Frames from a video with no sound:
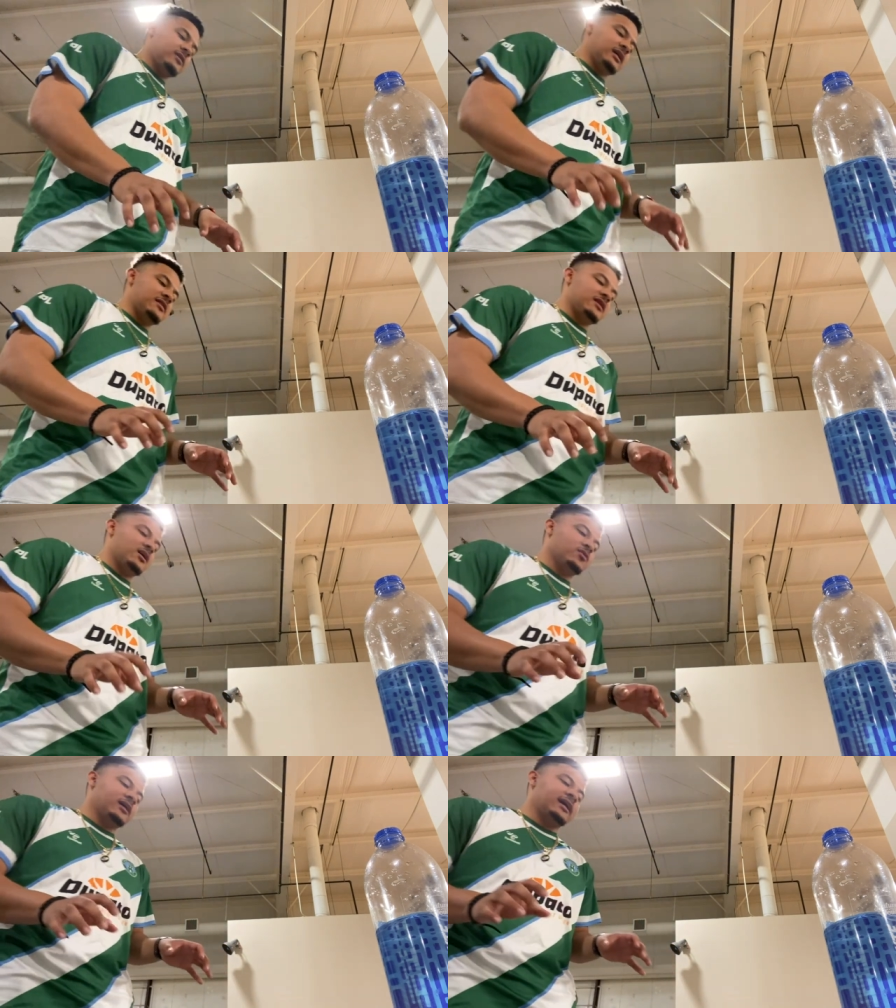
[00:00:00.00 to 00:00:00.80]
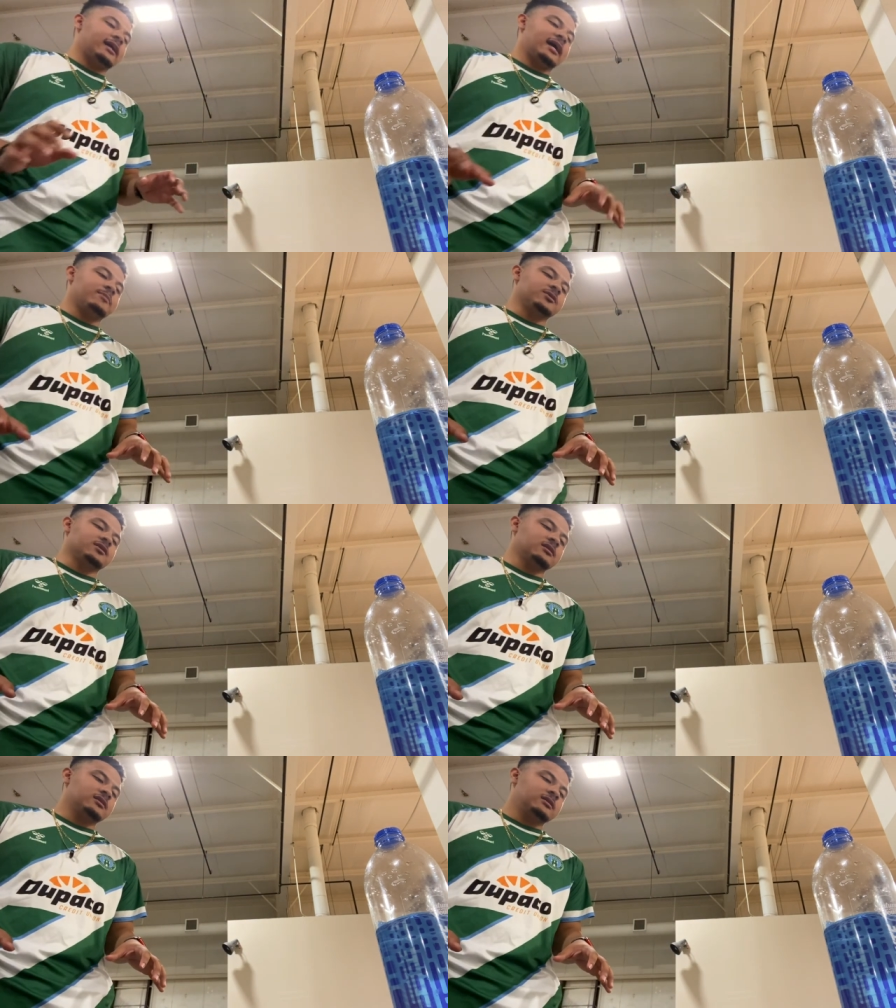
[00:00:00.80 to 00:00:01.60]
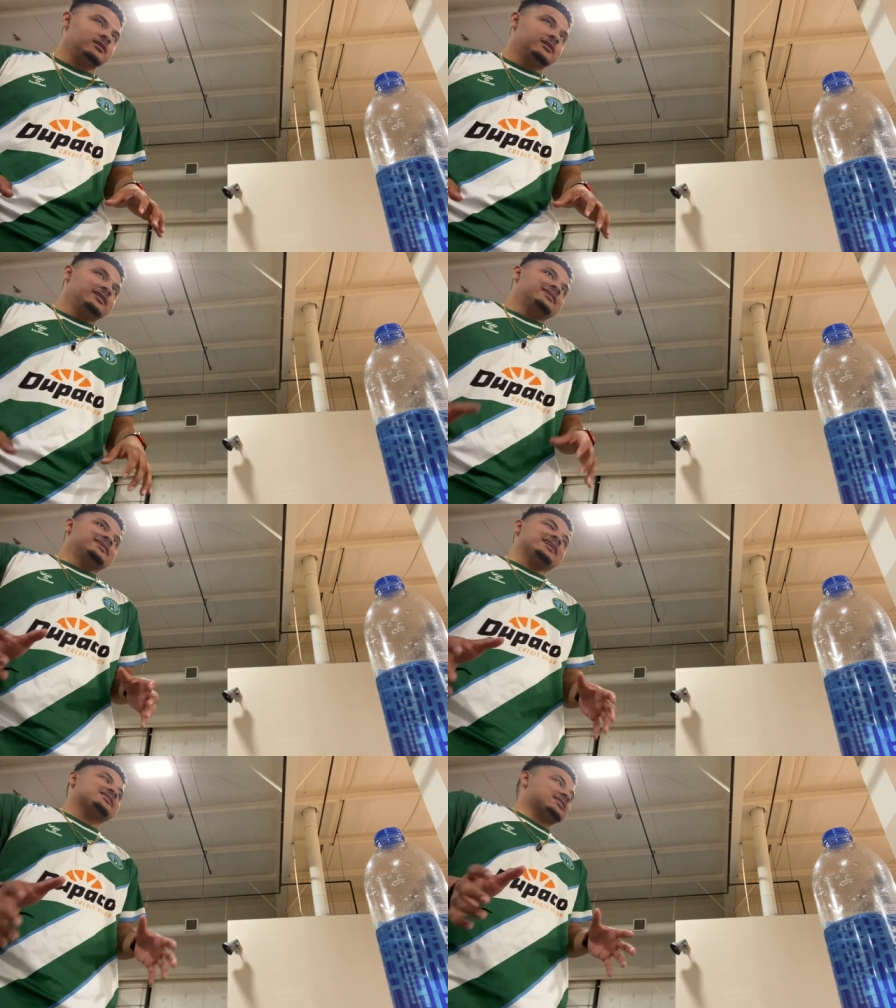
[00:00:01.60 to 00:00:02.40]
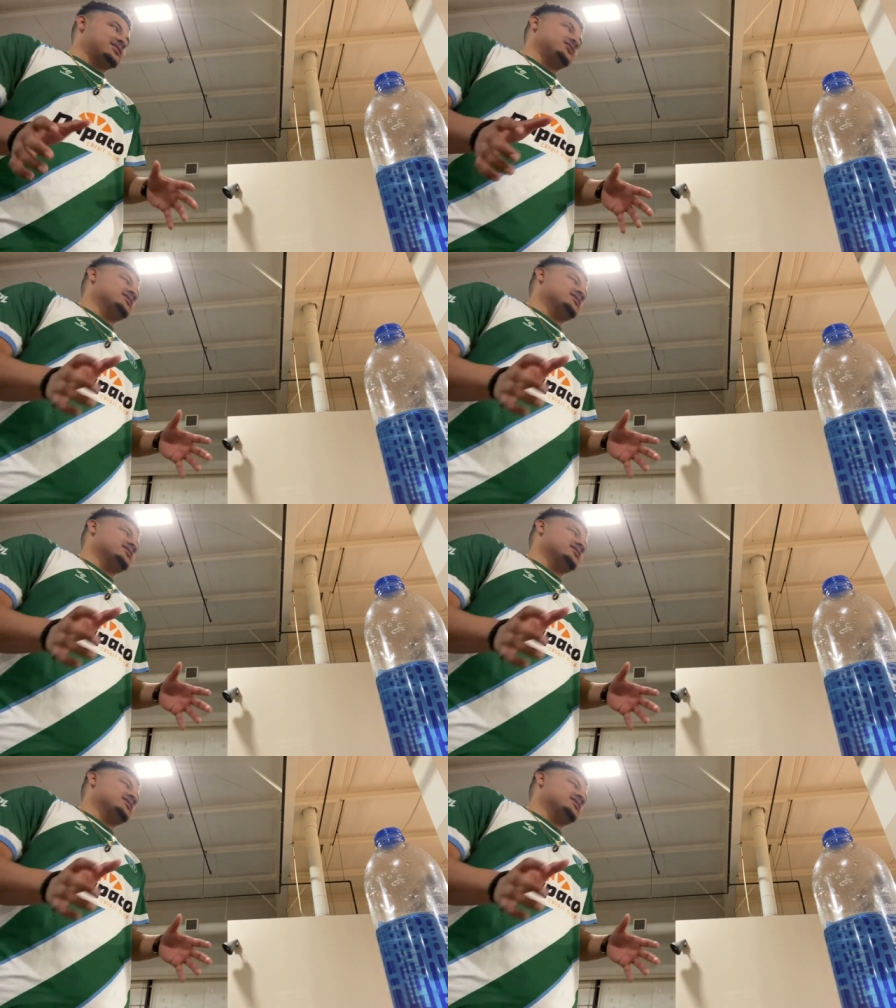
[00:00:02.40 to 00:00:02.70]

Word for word: and not what had happened. Yes, I know